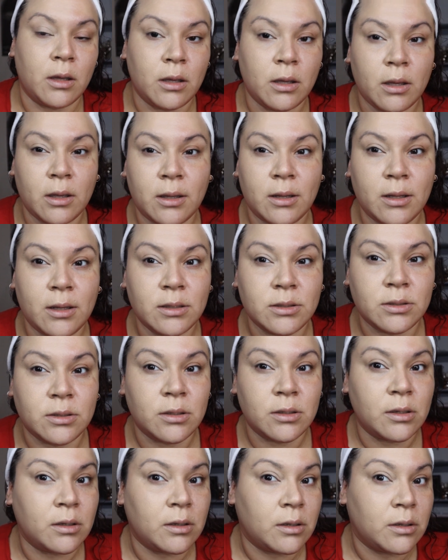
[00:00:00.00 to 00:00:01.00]
It
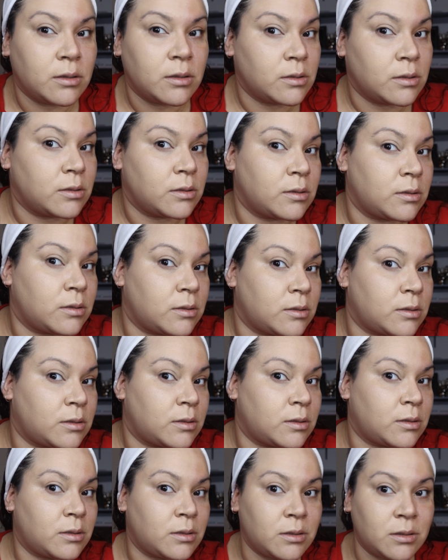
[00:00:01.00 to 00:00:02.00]
is
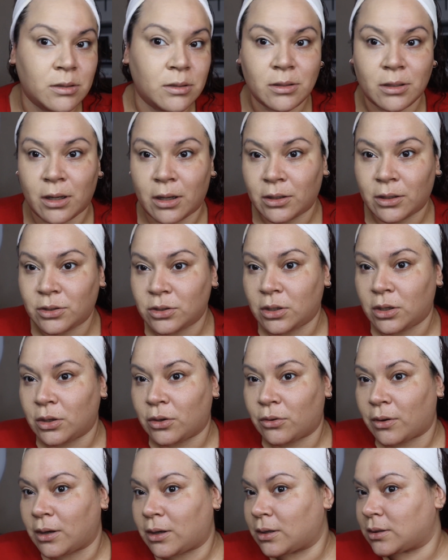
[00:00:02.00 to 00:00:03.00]
such a
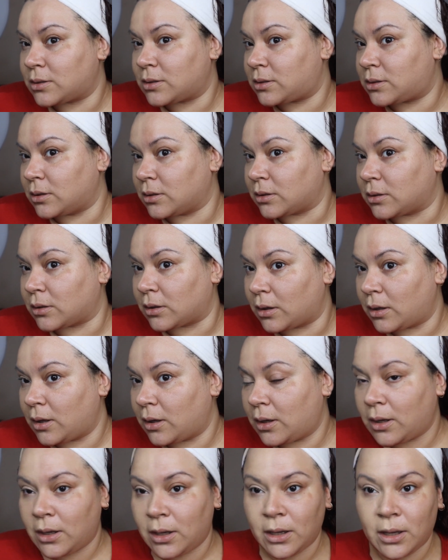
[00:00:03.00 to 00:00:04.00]
great concealer.
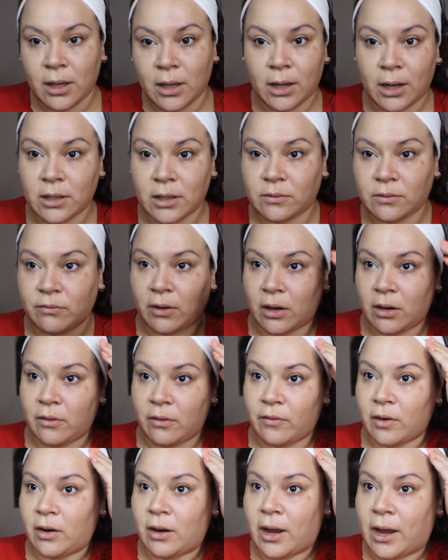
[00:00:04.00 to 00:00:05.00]
It has very,
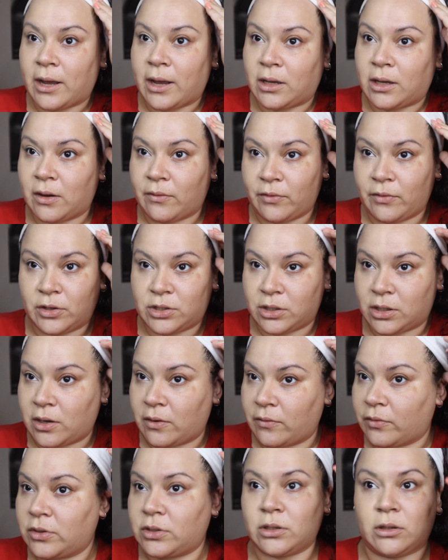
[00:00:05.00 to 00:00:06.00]
very high coverage. It
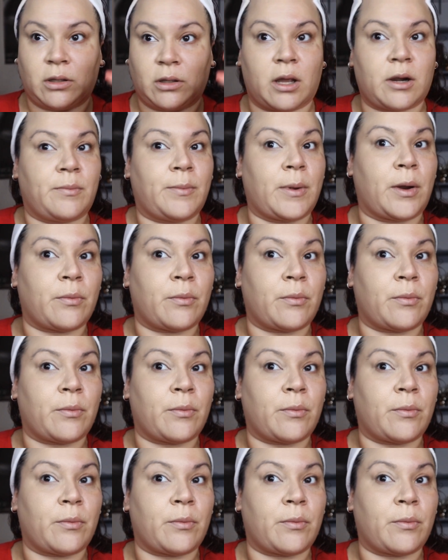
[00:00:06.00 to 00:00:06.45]
covers a lot of my